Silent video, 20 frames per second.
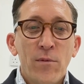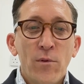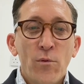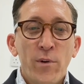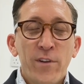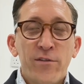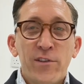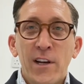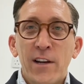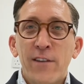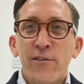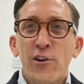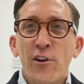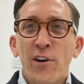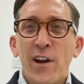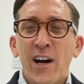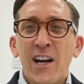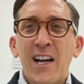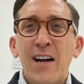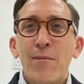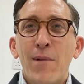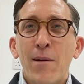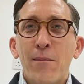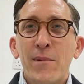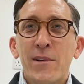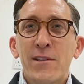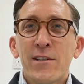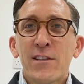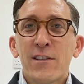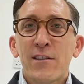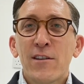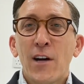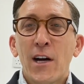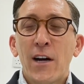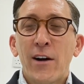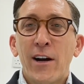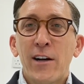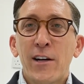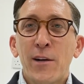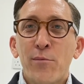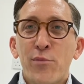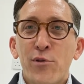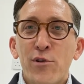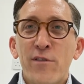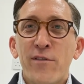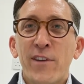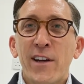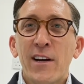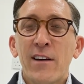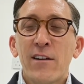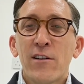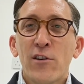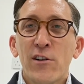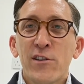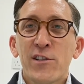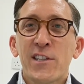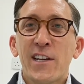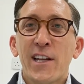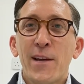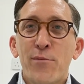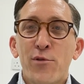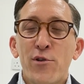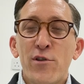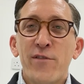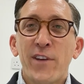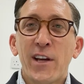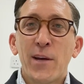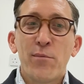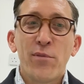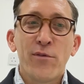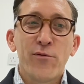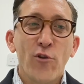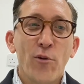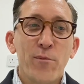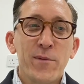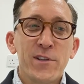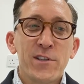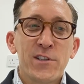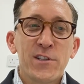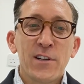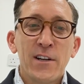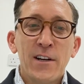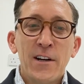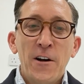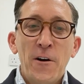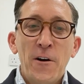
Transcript: We've delivered on our commitments around constantly improving in performance.